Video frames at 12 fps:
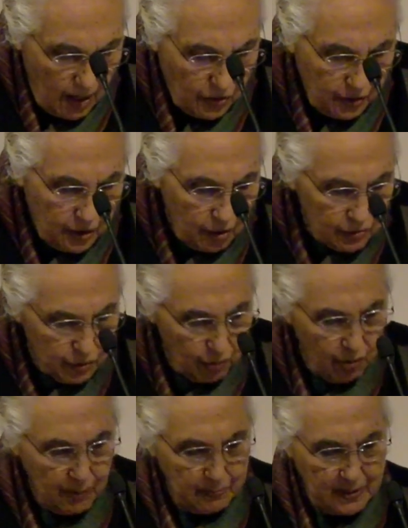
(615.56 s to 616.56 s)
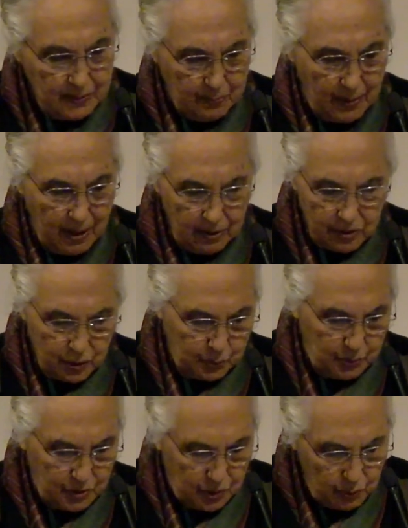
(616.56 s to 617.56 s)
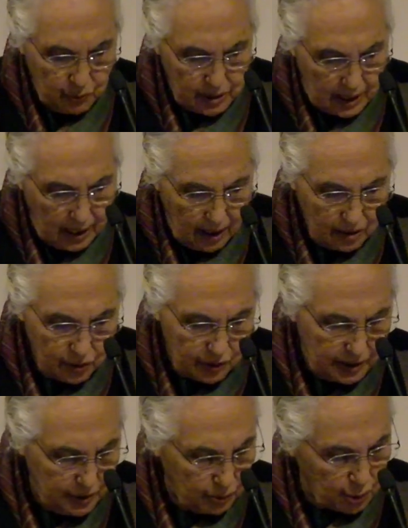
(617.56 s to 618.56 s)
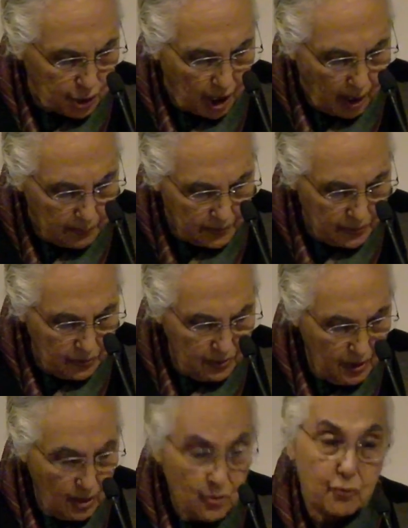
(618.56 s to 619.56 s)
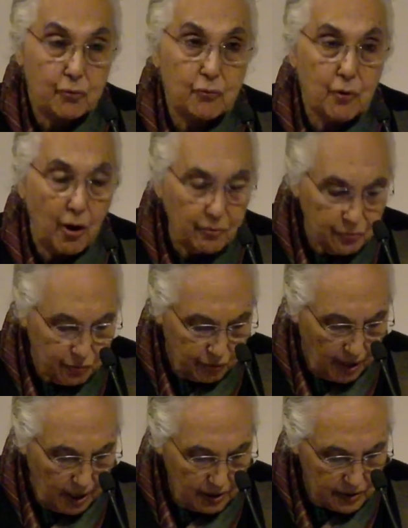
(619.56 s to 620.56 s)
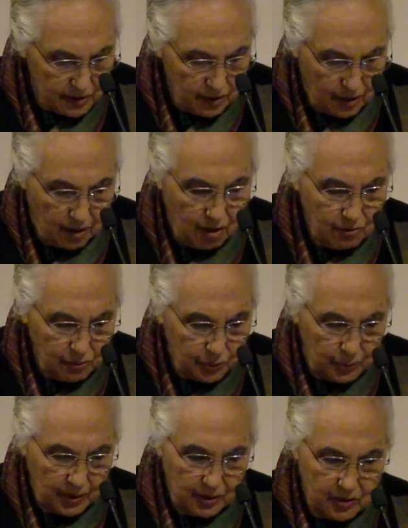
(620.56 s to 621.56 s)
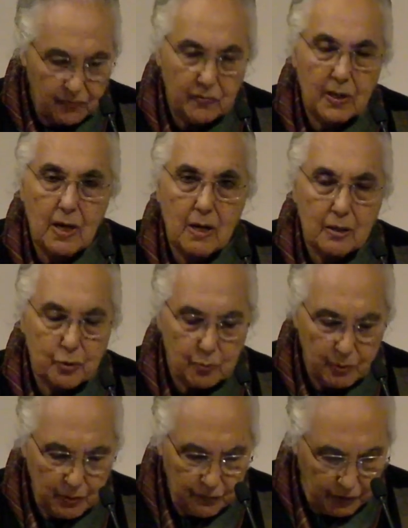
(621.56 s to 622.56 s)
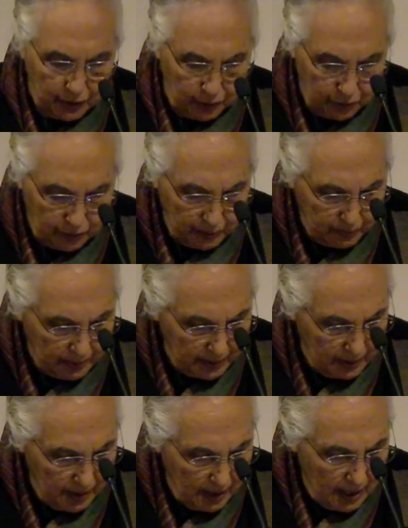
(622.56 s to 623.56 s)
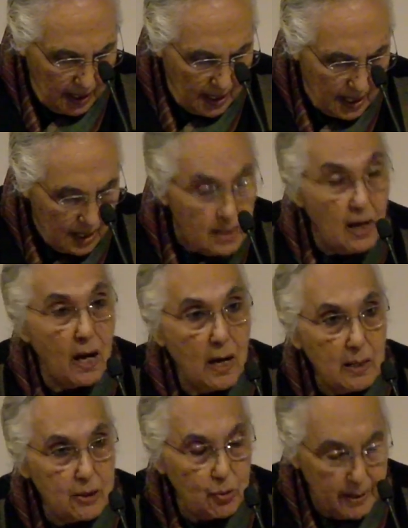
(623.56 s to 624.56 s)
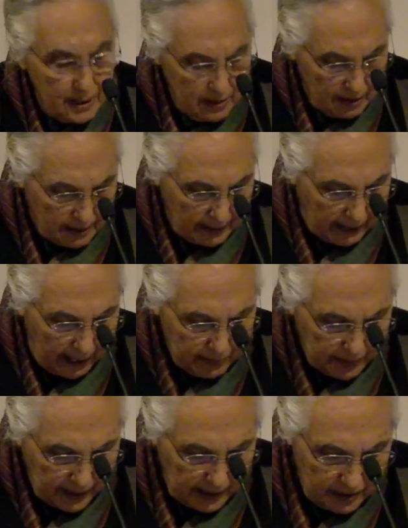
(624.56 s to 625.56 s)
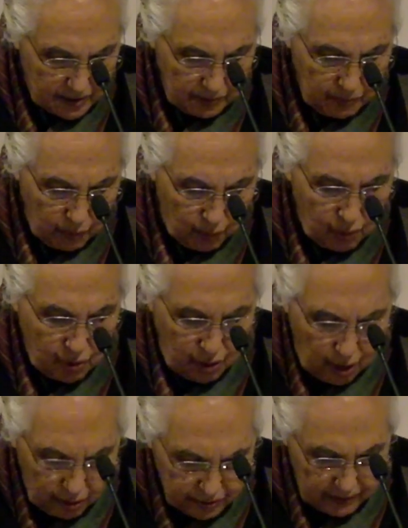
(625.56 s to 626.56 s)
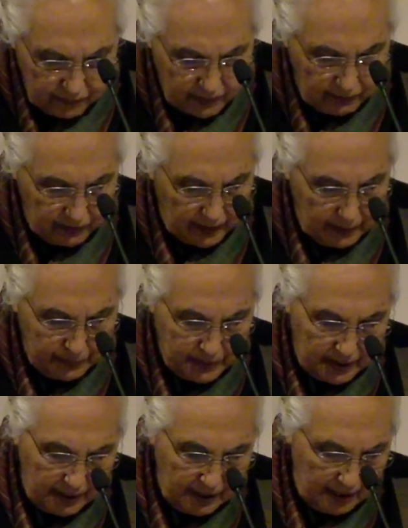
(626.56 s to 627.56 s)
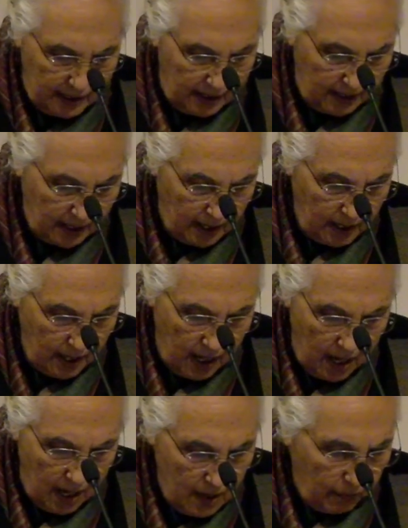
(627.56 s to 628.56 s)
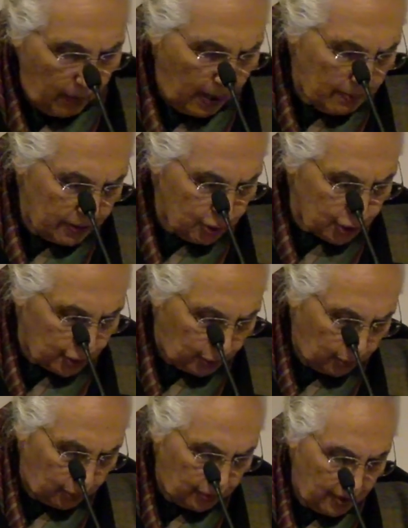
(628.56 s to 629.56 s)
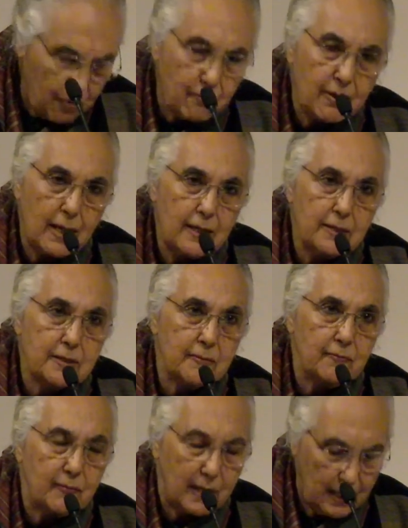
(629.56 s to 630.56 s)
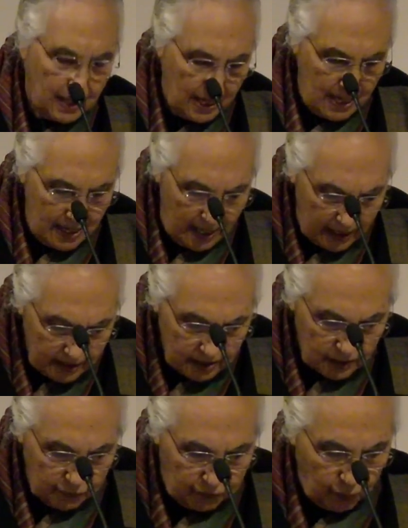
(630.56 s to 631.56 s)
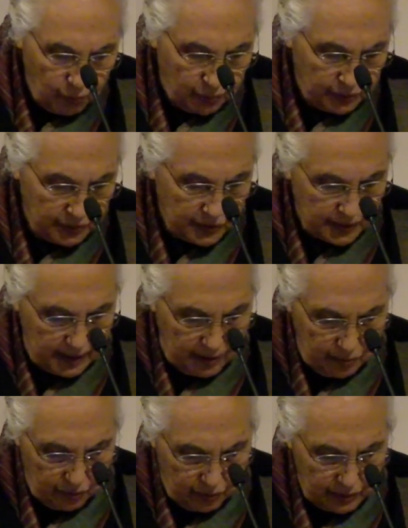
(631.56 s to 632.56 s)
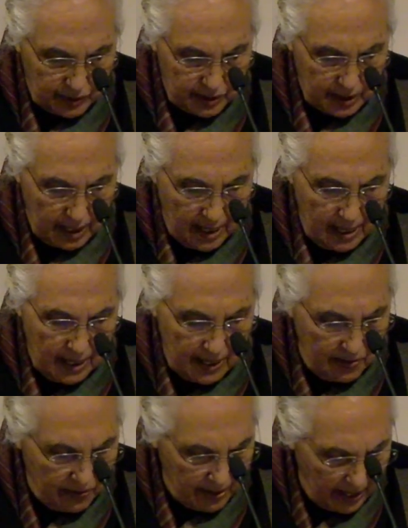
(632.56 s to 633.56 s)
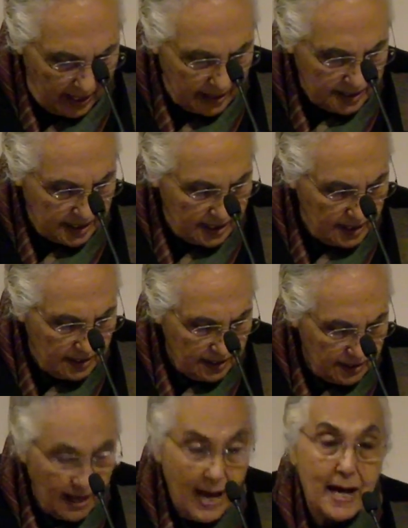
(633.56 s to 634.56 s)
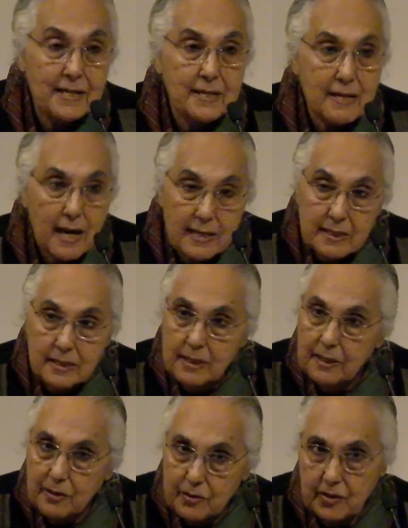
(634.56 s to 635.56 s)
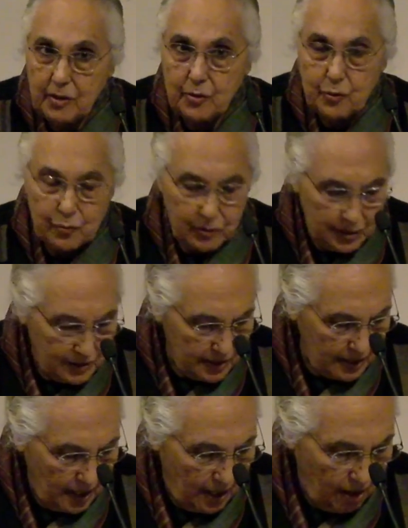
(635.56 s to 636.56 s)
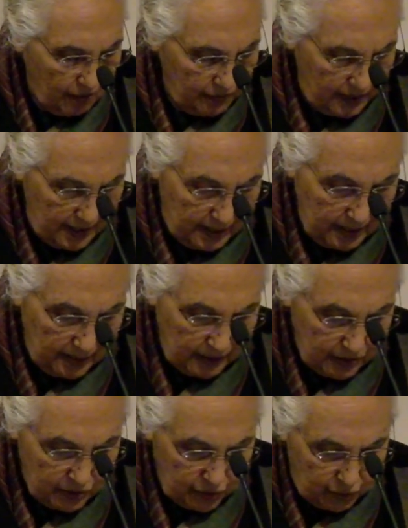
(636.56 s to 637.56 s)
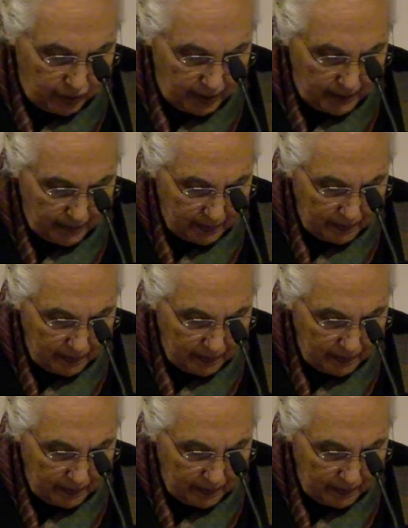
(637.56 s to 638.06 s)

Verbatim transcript: The non European past was used largely to sharpen, through contrast, the contours of the argument for Europe. In arguing that capitalism could not have developed in India, Weber showed relatively less focused interest in the 18th and 19th centuries of Indian history